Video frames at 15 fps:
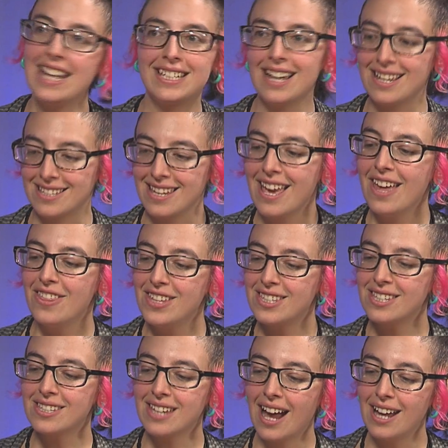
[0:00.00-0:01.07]
It does.
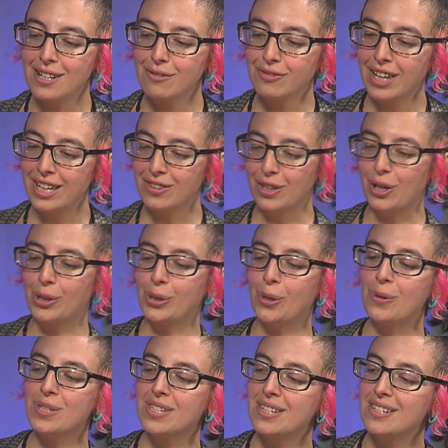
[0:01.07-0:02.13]
This is kind of like the
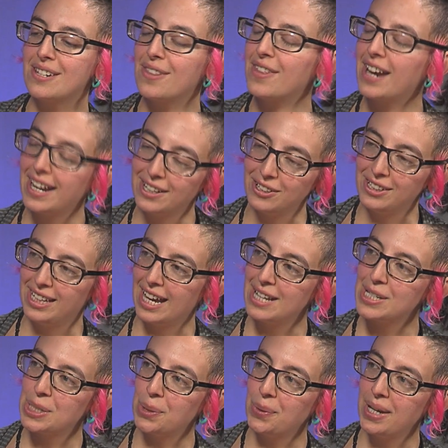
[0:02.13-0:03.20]
closest that I could
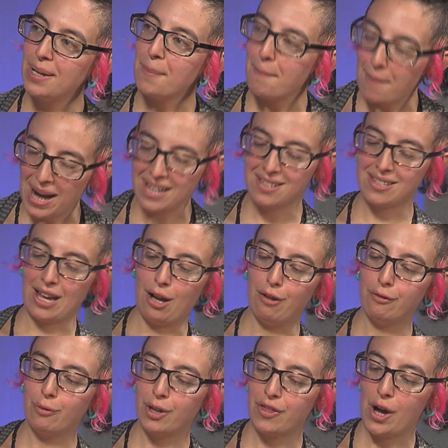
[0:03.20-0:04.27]
get to it
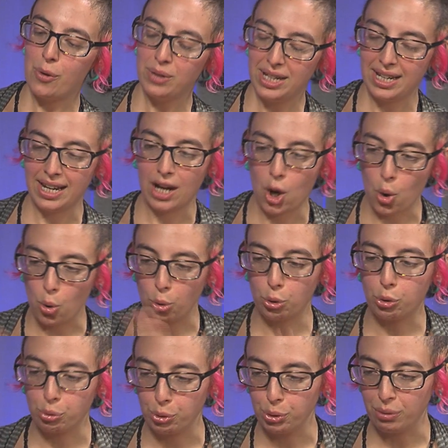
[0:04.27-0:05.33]
myself without needing a whole
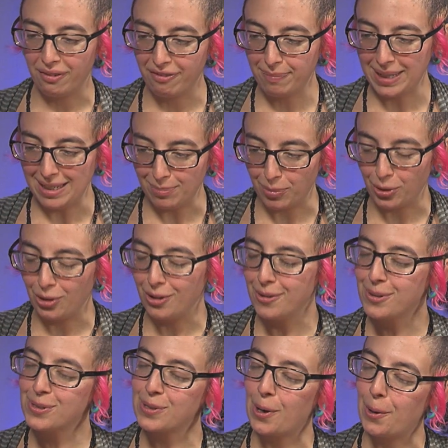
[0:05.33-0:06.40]
crew of people, so.